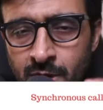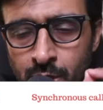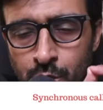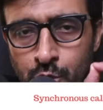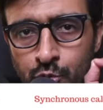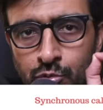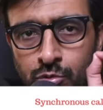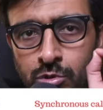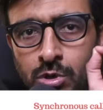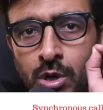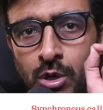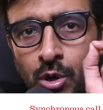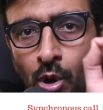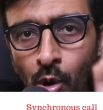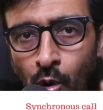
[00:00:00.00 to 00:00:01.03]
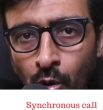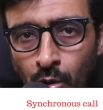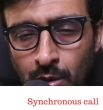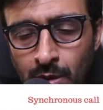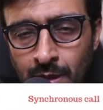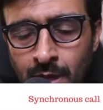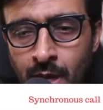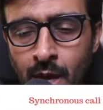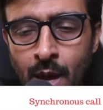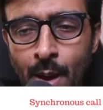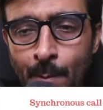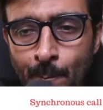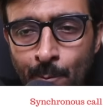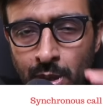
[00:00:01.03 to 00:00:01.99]
your call
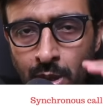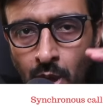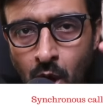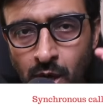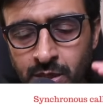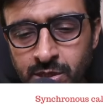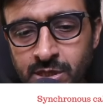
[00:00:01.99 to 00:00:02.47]
blocks